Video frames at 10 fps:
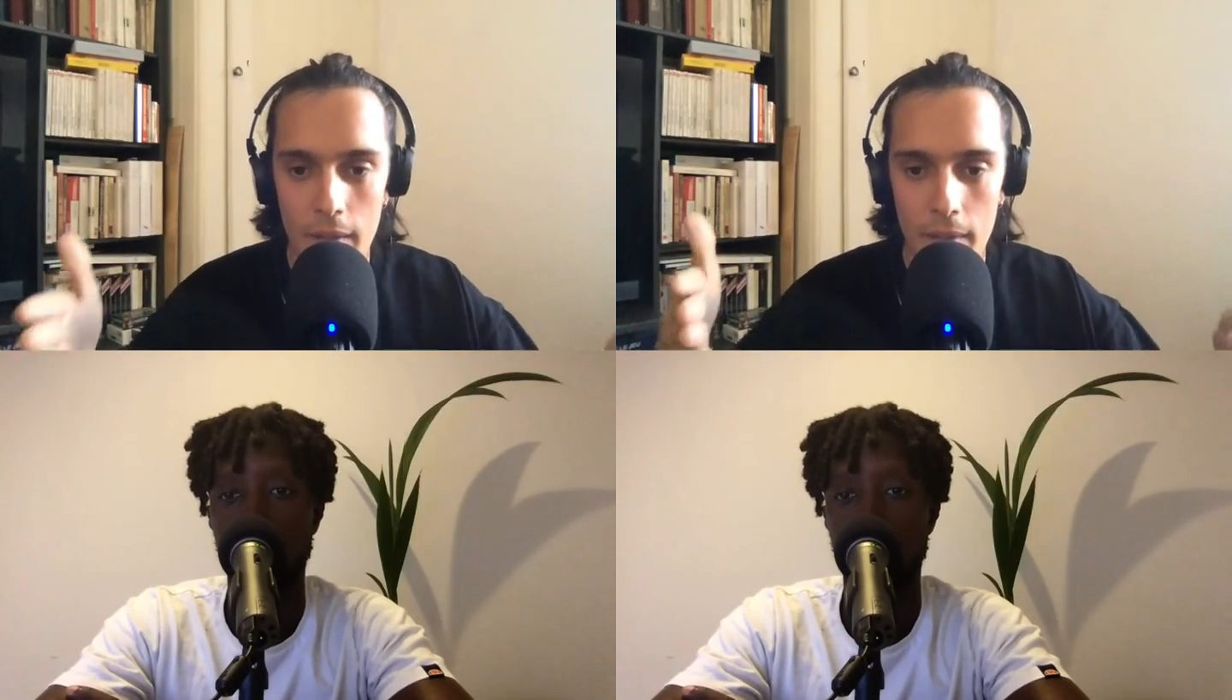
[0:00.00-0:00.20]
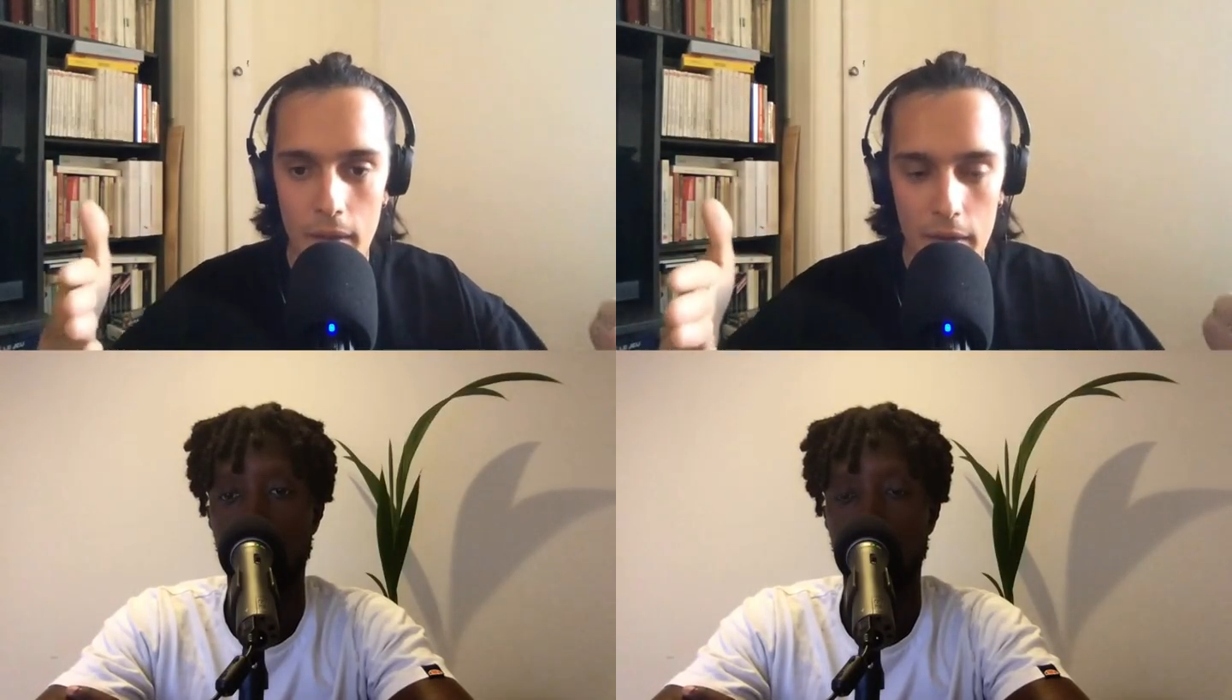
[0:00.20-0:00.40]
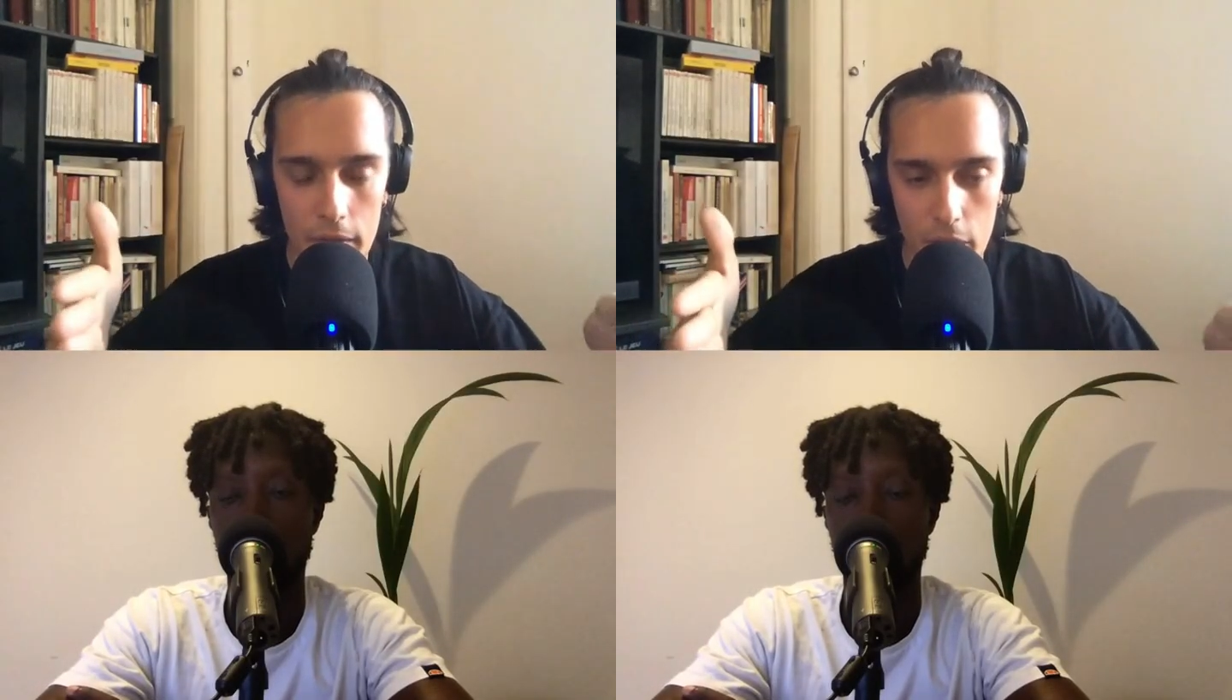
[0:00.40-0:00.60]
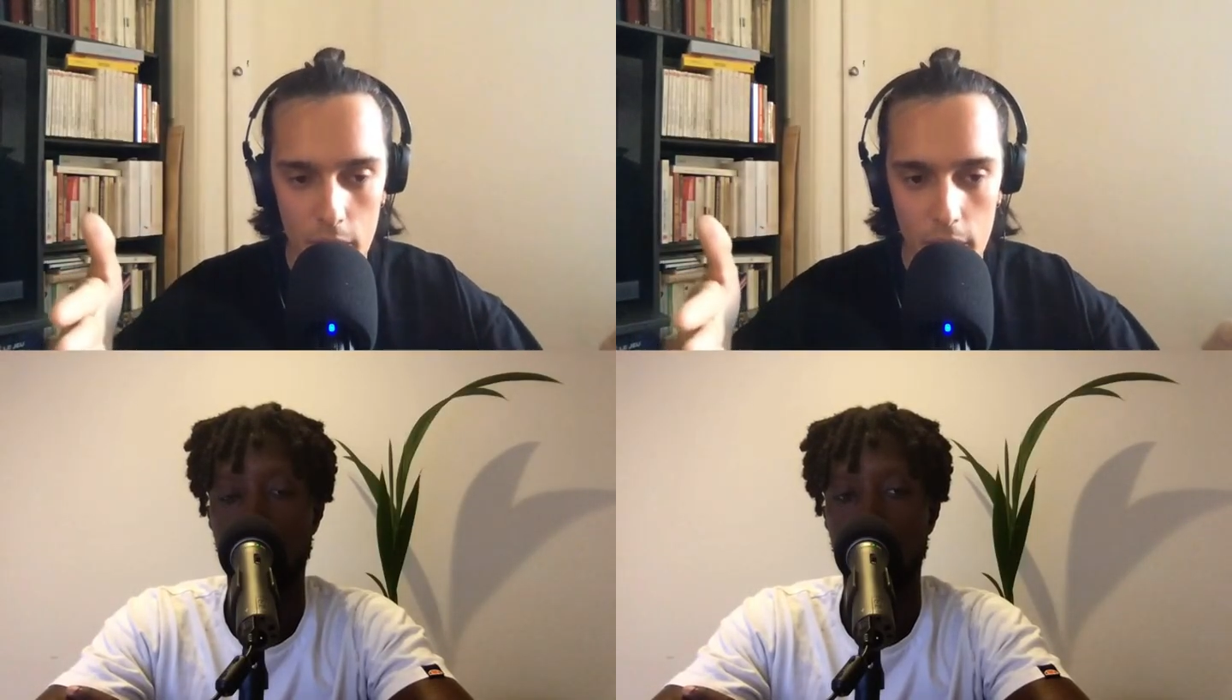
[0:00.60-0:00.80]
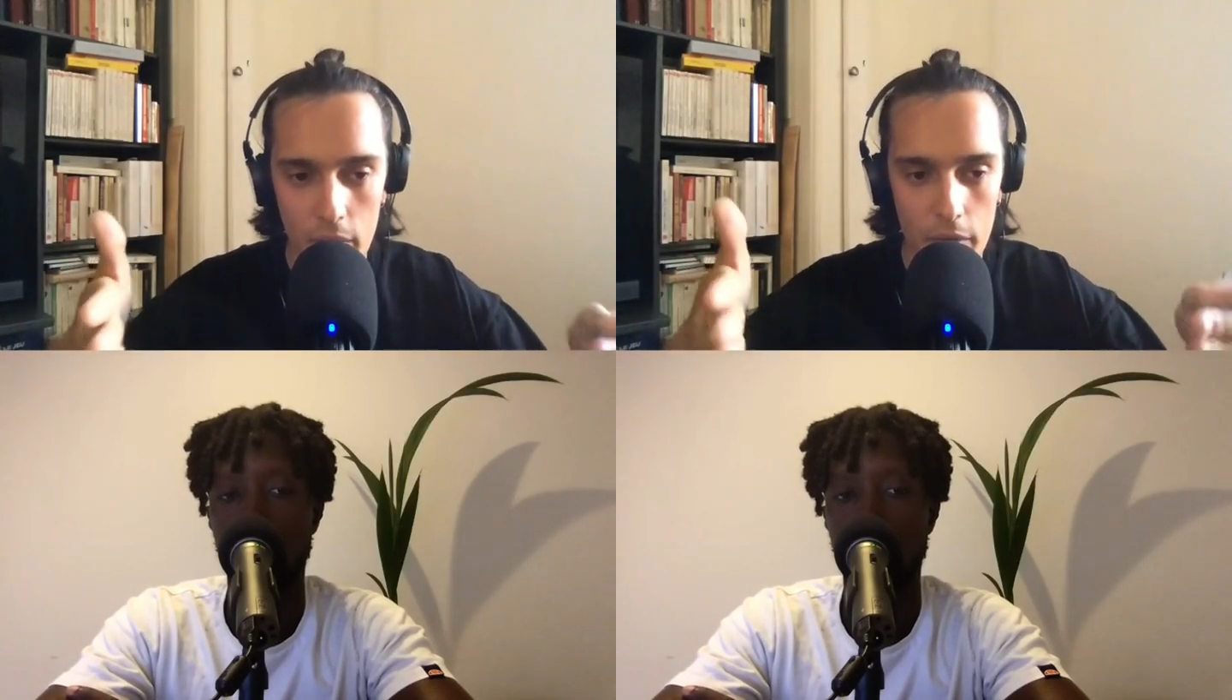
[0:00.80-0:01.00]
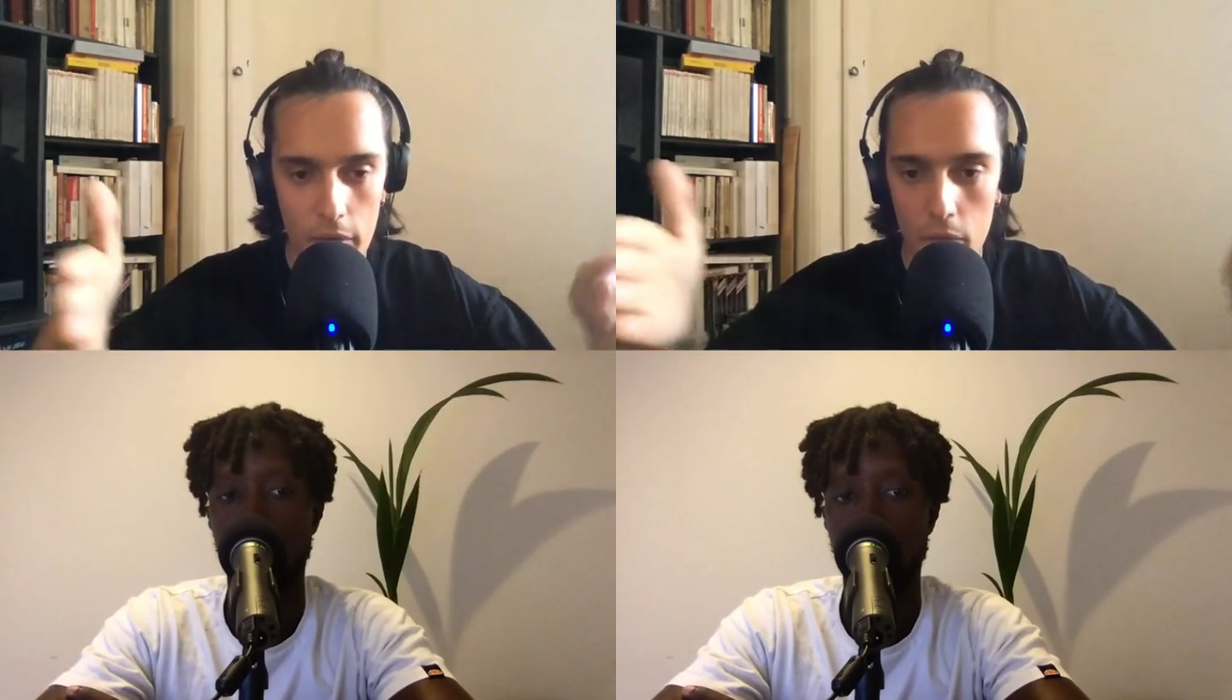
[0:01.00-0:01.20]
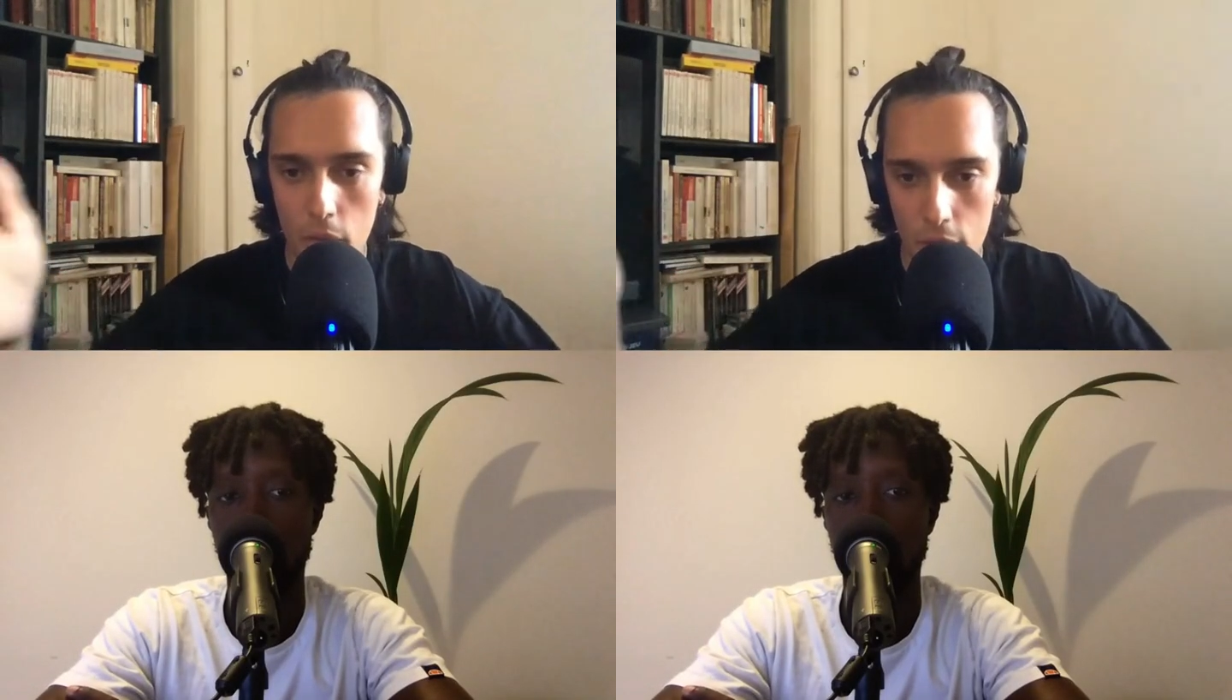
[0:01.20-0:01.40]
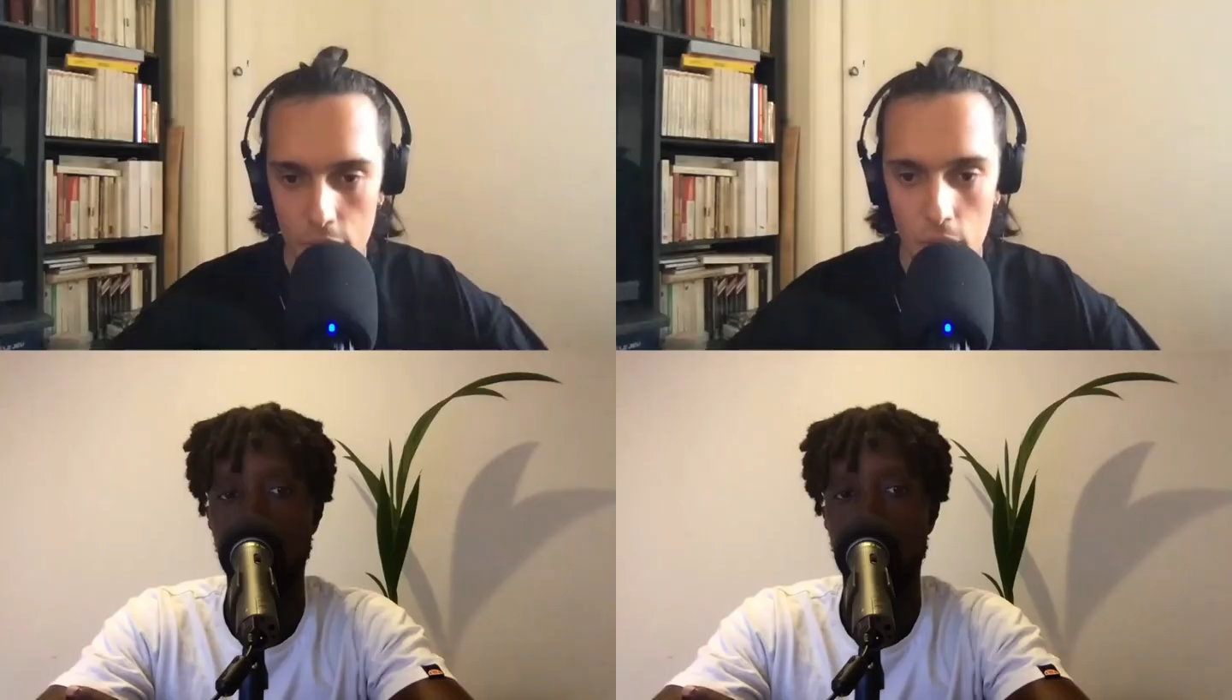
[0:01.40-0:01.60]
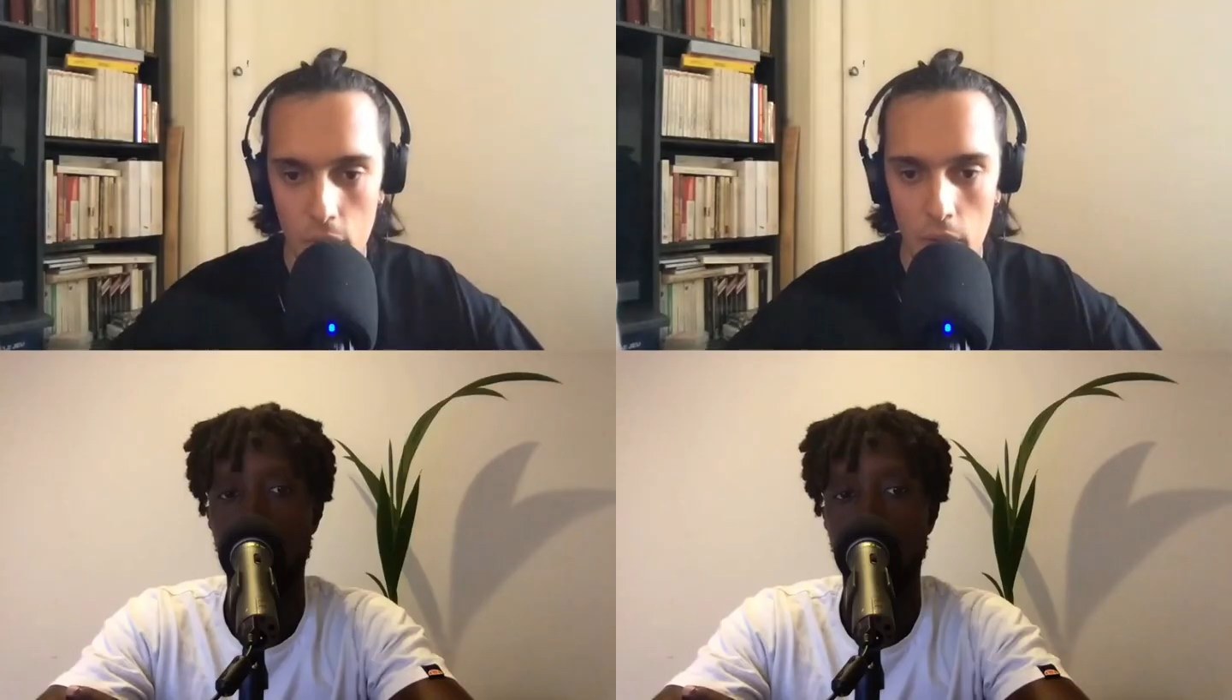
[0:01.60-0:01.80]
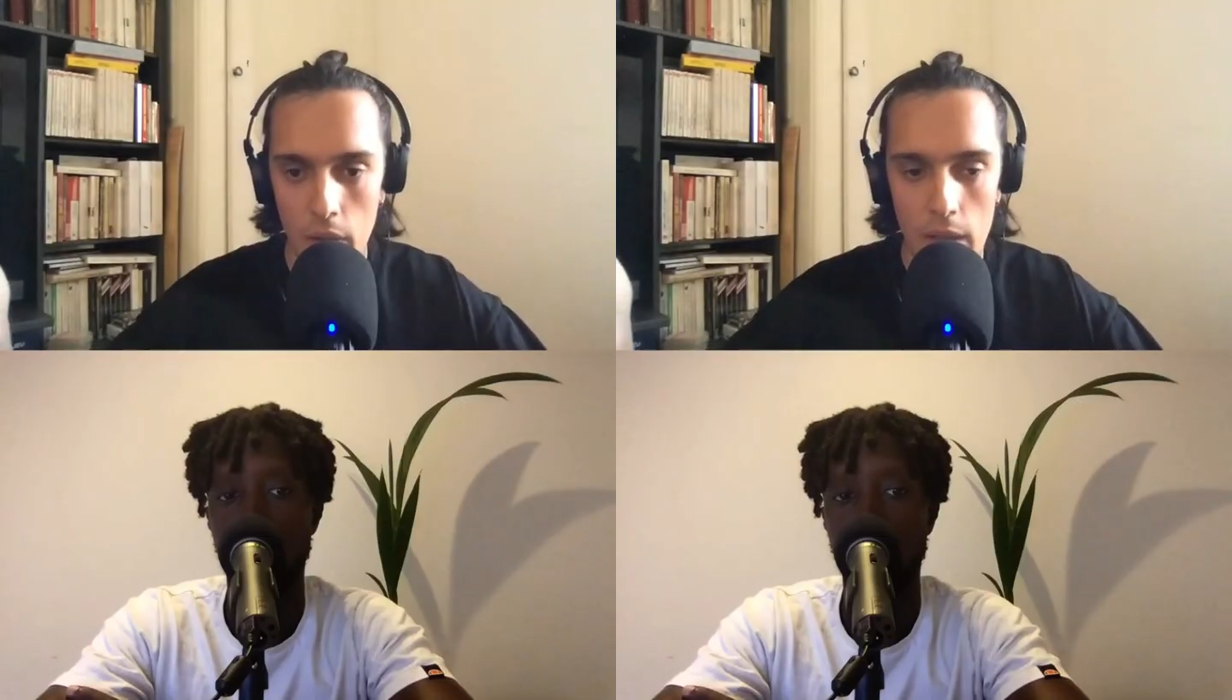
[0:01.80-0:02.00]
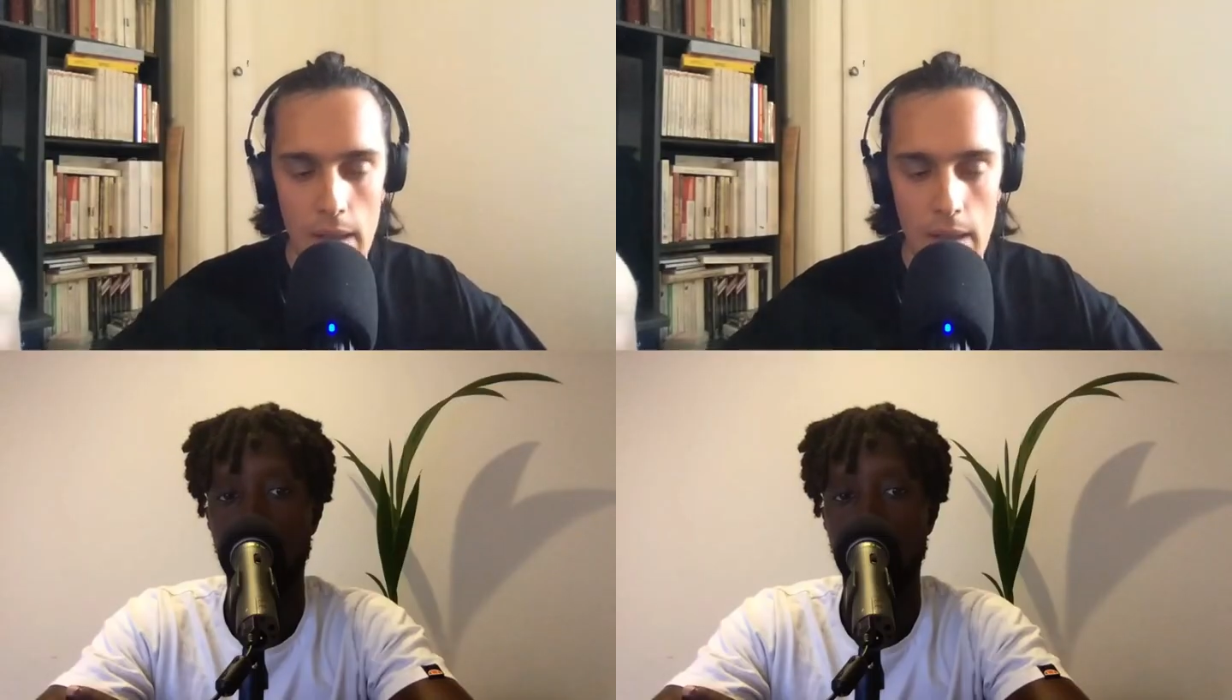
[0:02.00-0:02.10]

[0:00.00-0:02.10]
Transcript: then it's going to be on this waterfall